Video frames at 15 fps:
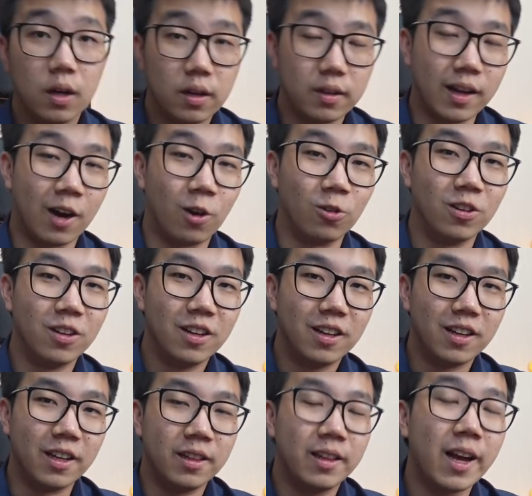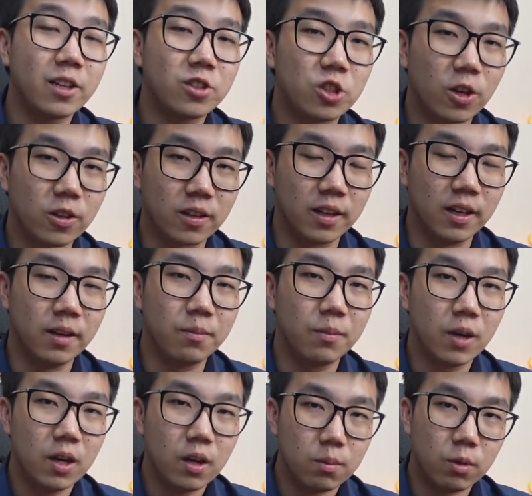Now, in that short clip,
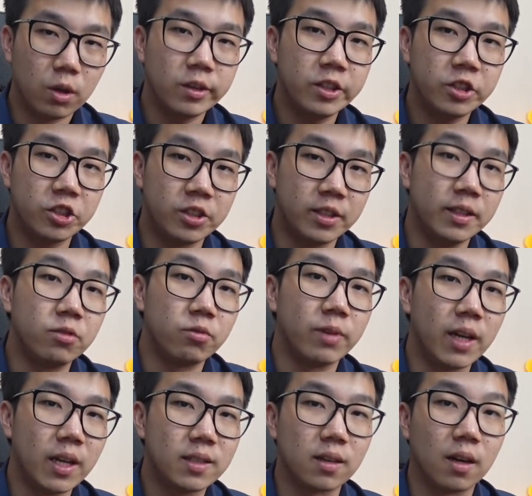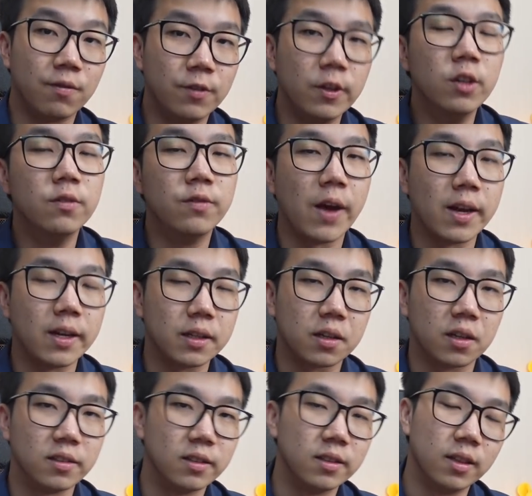Monish did raise a few valid
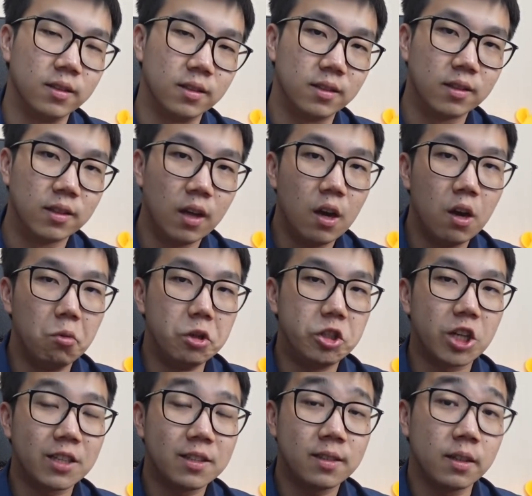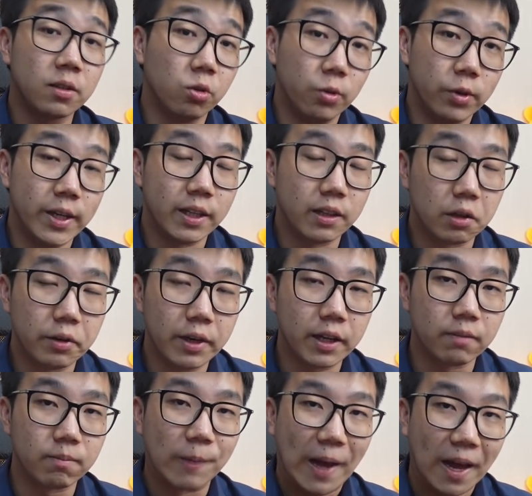concerns, which I seek to
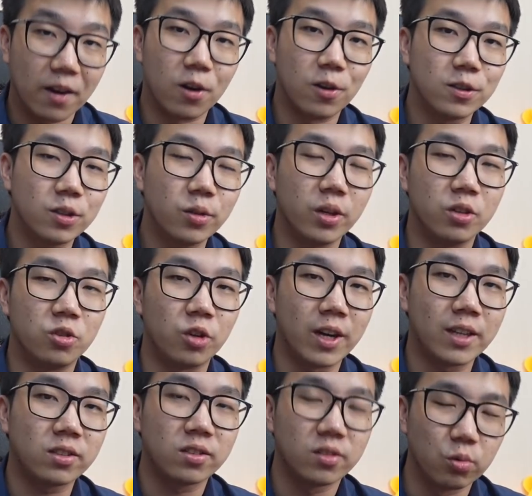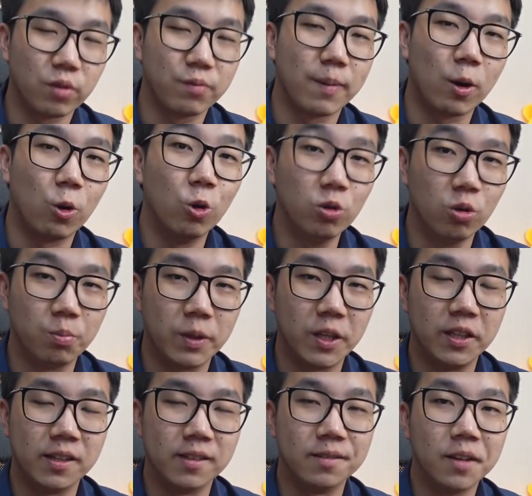reiterate and also address with my own
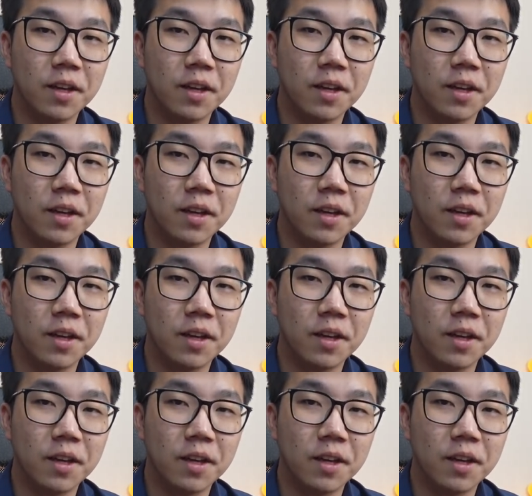opinion.